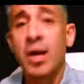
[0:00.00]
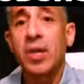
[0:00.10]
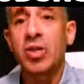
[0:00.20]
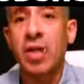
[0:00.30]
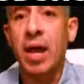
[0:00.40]

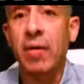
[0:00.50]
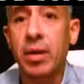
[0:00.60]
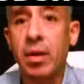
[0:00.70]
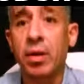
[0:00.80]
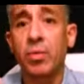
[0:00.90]
Share it
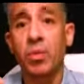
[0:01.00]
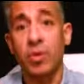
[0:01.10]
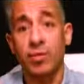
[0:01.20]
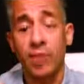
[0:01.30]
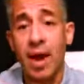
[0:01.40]
with
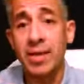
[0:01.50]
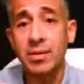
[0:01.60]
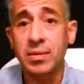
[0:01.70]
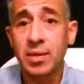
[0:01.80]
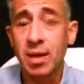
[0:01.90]
your
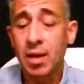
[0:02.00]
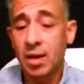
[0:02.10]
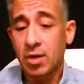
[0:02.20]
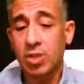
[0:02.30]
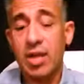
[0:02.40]
friends,
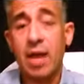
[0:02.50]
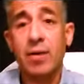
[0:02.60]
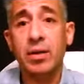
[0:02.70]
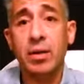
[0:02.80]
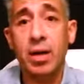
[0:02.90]
share
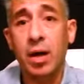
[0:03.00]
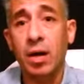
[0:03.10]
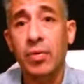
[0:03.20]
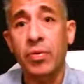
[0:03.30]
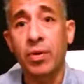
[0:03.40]
it
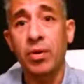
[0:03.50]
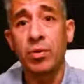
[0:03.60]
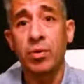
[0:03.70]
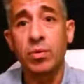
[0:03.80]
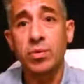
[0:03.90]

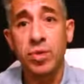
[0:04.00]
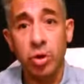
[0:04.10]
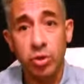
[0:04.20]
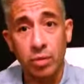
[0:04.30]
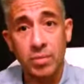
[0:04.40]
through
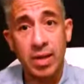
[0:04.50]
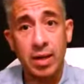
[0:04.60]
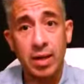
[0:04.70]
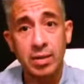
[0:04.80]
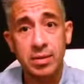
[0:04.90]
social
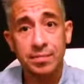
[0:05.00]
medias.